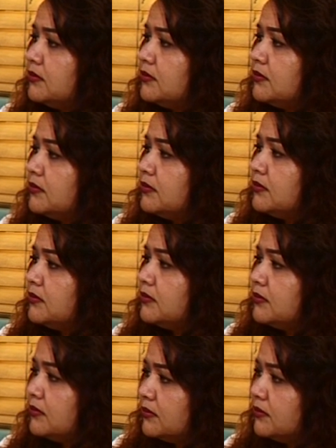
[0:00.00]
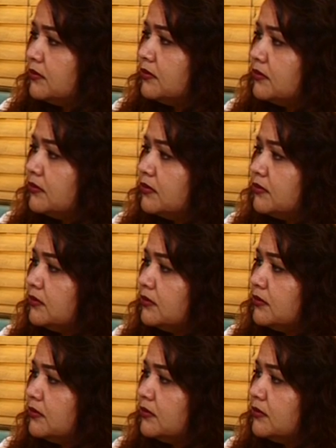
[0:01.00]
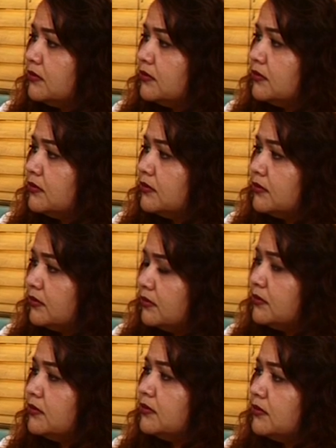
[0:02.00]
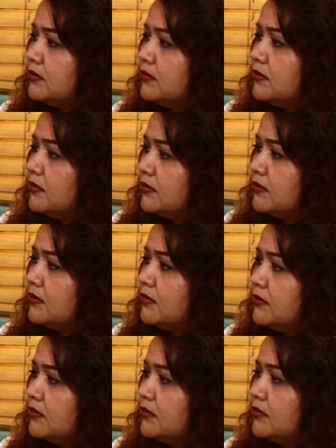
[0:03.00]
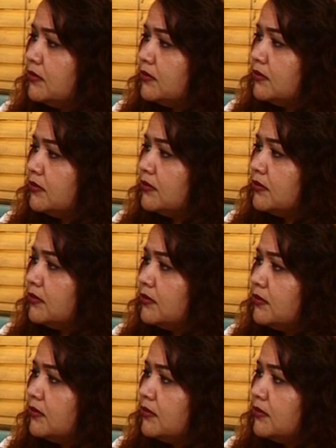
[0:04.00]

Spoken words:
[no speech]